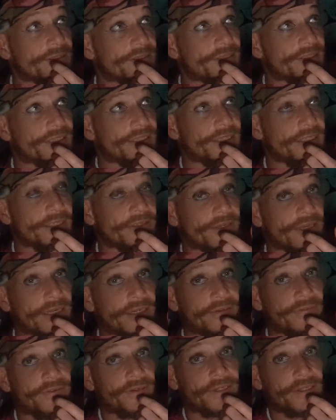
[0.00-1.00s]
See, you
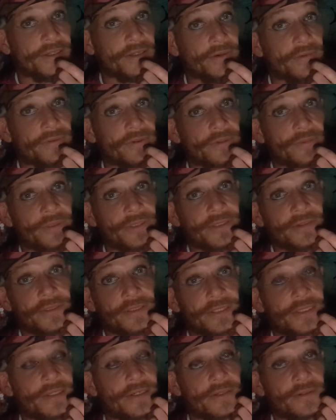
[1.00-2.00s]
had a fucking golden
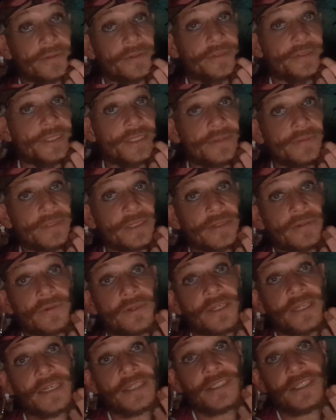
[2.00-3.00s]
opportunity and look what you did with it. All
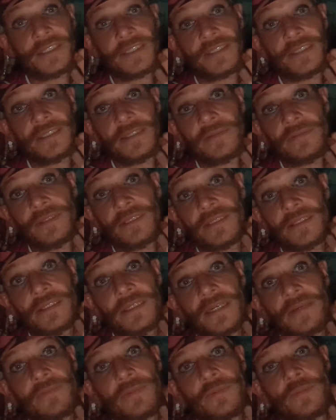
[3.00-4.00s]
of that shit to deal with. Because
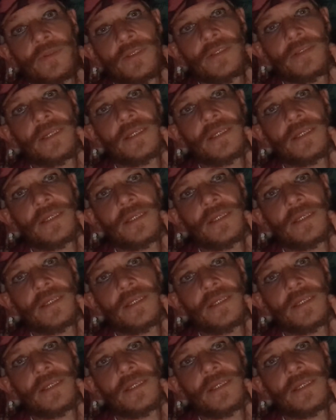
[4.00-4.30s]
anyone would do